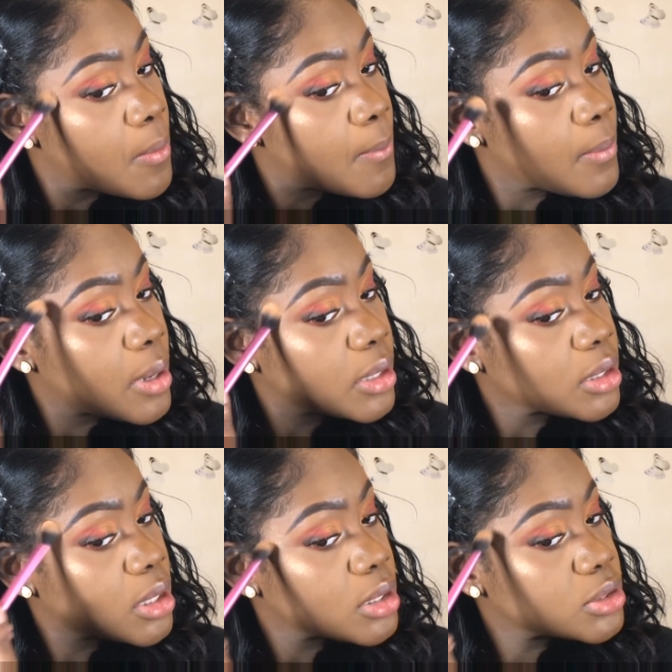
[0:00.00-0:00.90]
Oh my
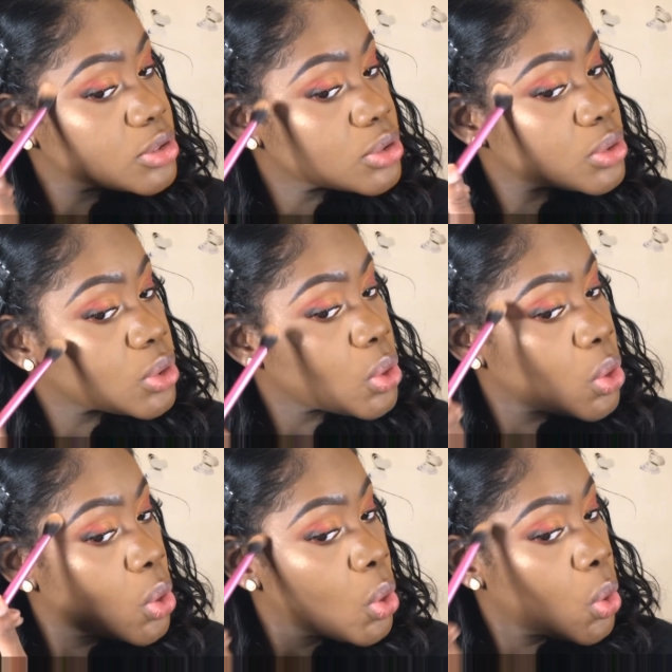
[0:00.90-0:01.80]
gosh.
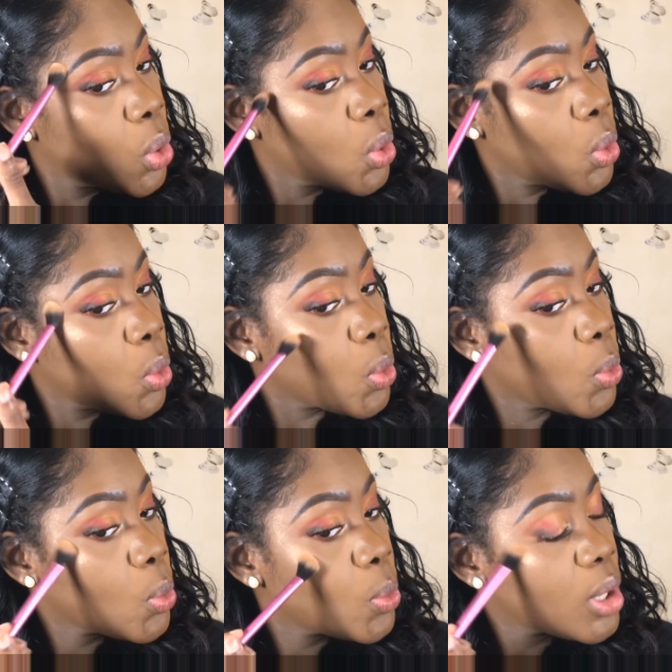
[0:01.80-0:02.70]

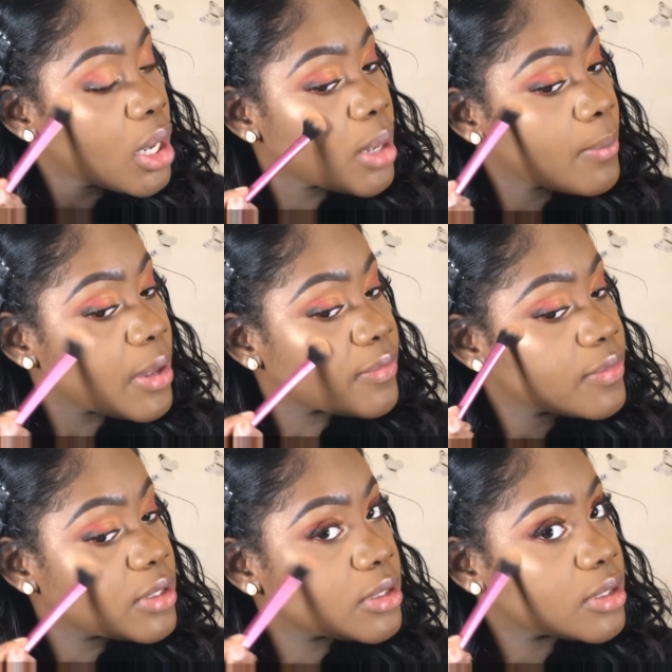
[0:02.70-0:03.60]
What am I
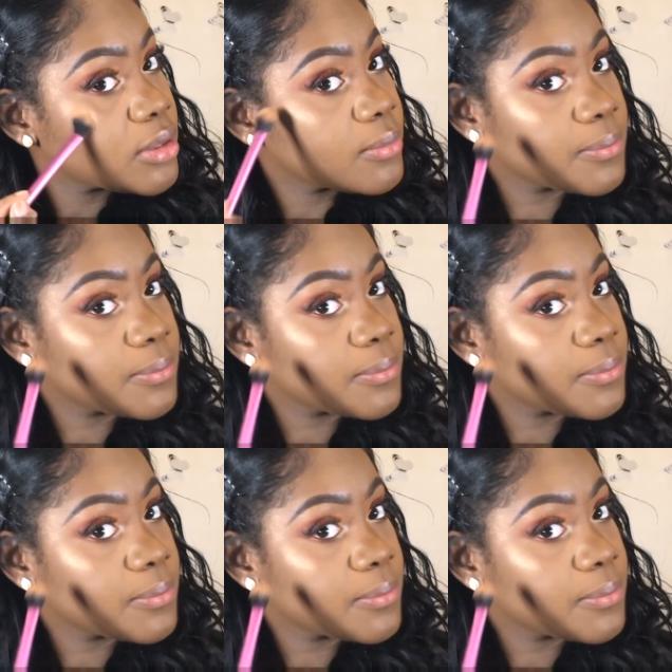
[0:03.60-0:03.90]
thinking?